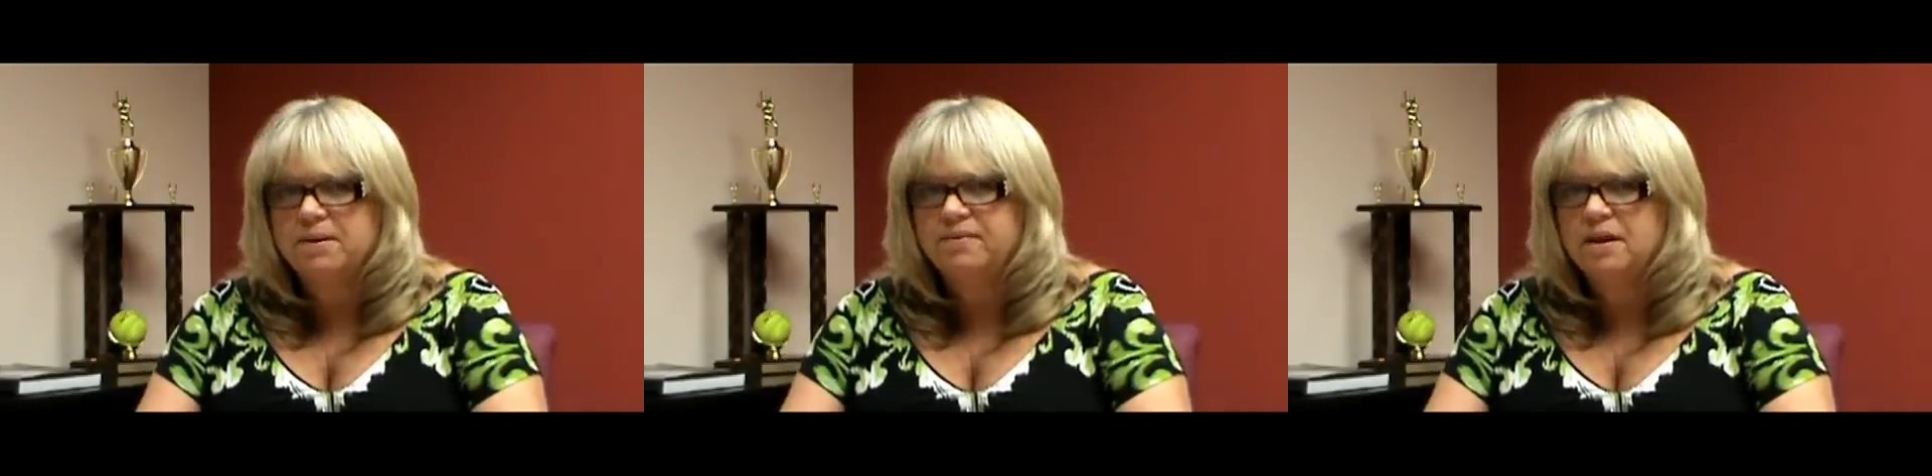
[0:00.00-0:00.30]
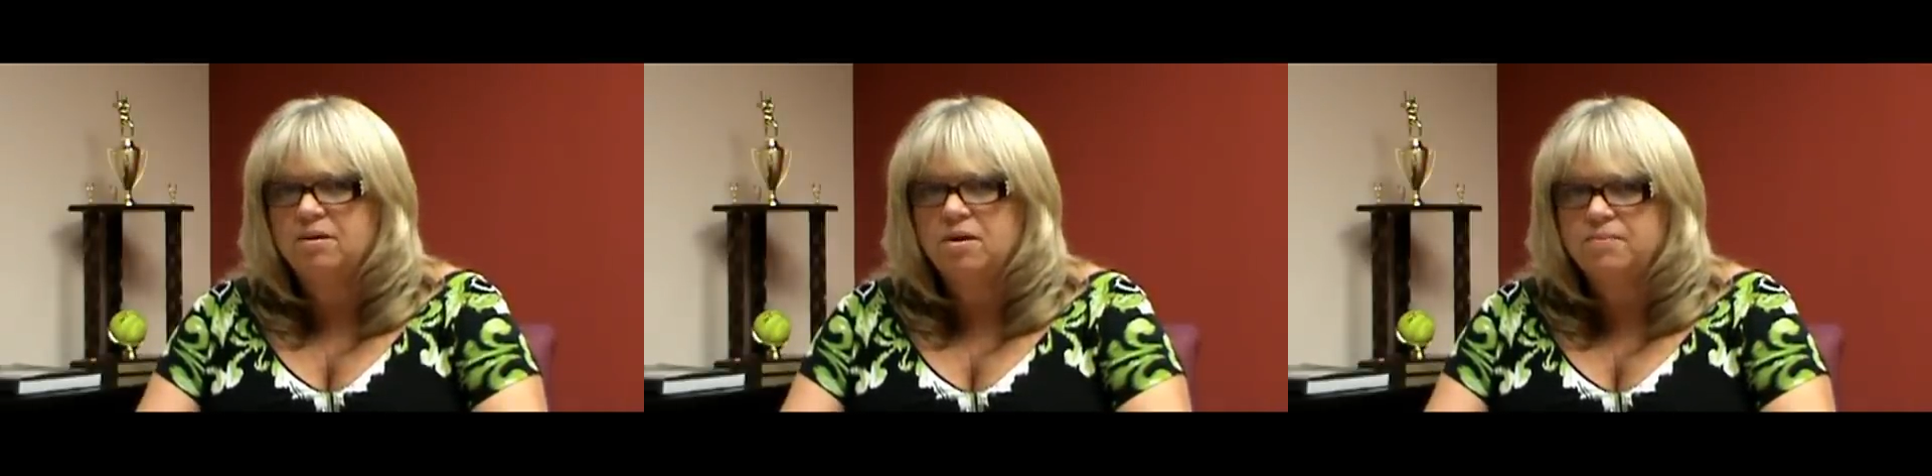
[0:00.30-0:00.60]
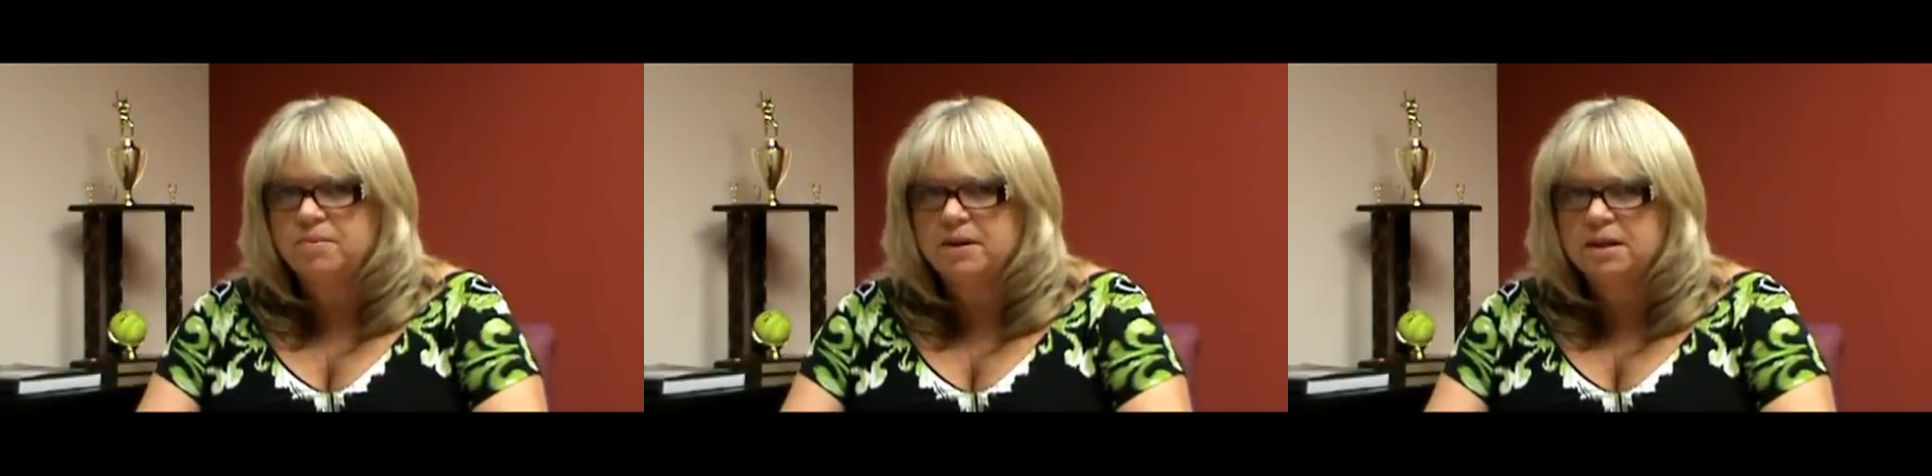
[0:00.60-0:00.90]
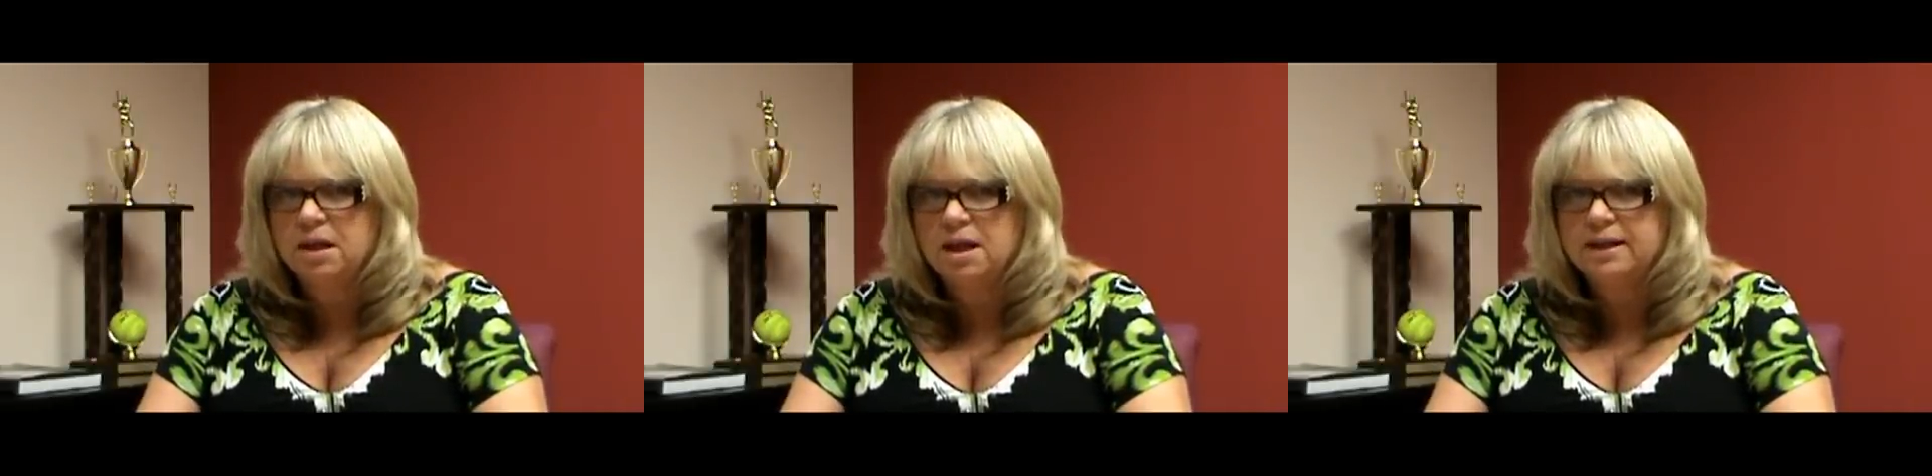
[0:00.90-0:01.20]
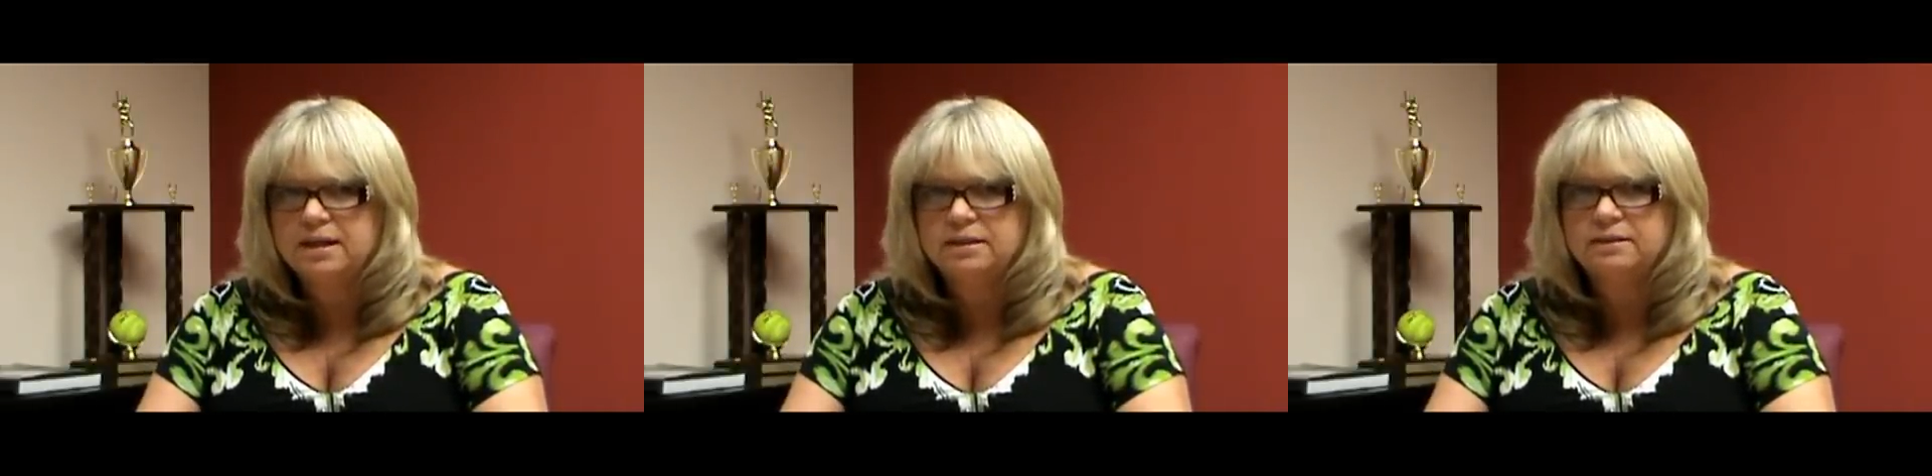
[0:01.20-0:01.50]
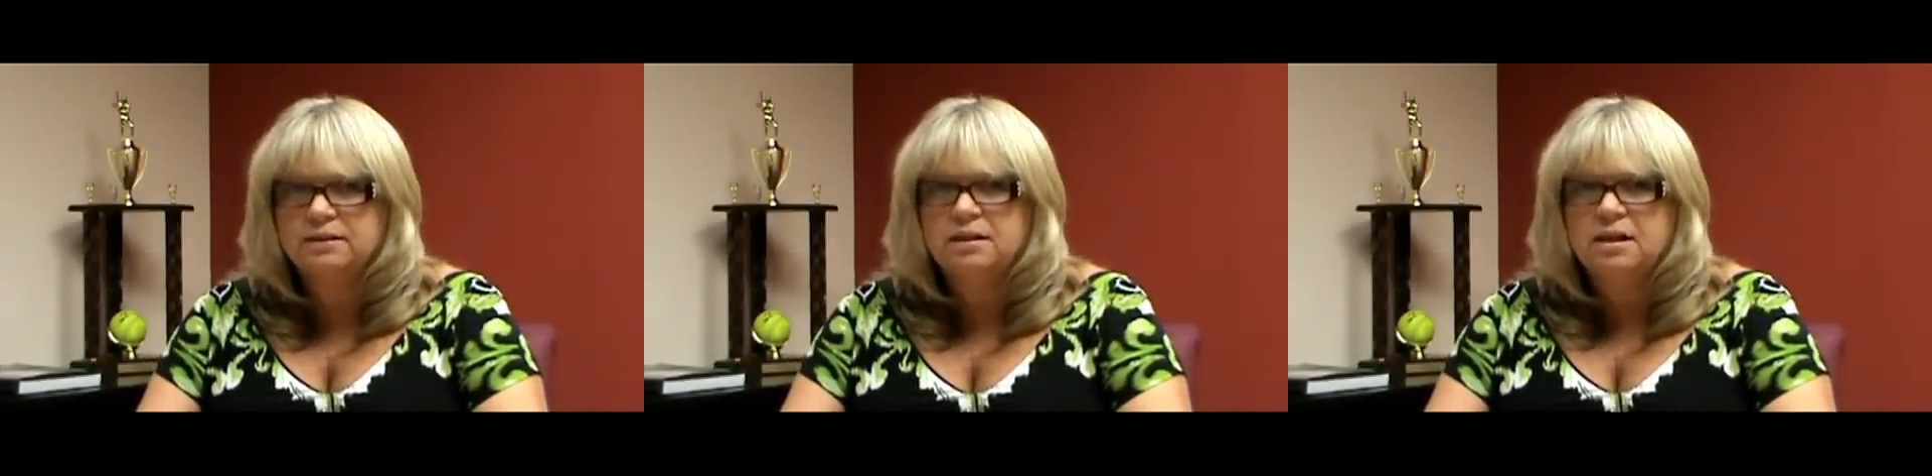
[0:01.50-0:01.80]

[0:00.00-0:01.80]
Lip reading: I follow up on my client.